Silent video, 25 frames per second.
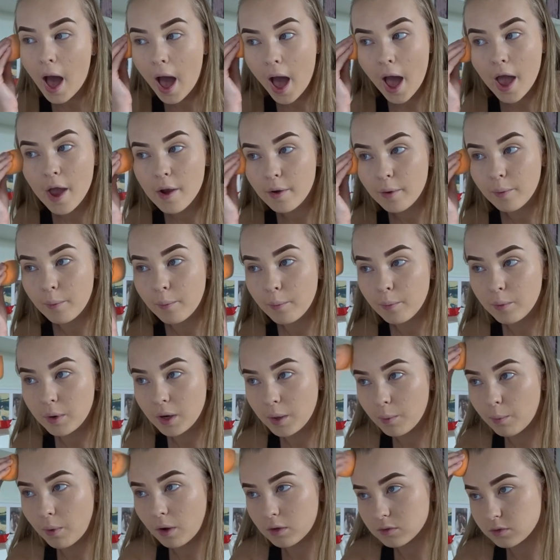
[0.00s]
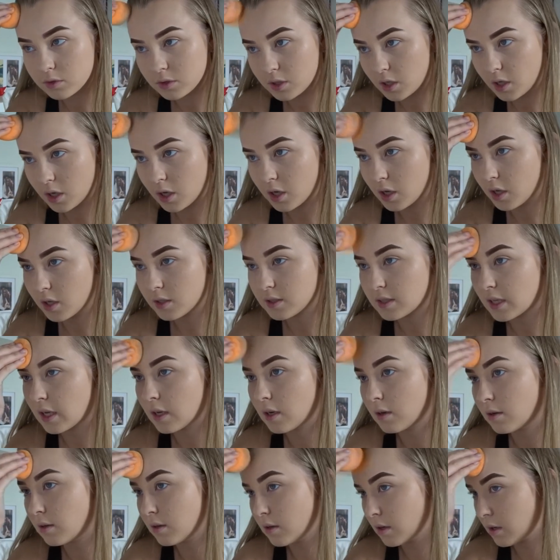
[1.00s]
I only want to
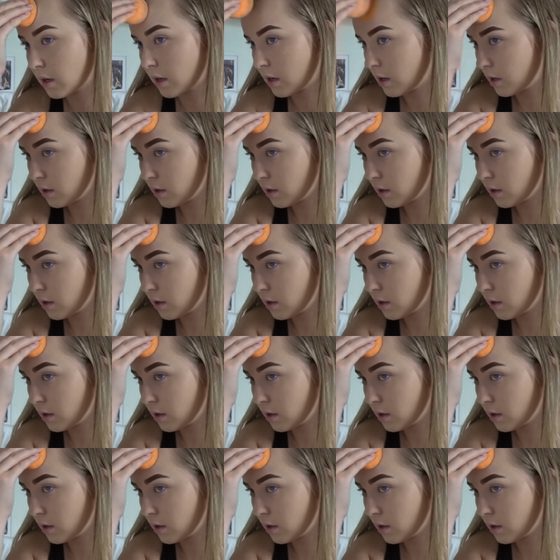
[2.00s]
send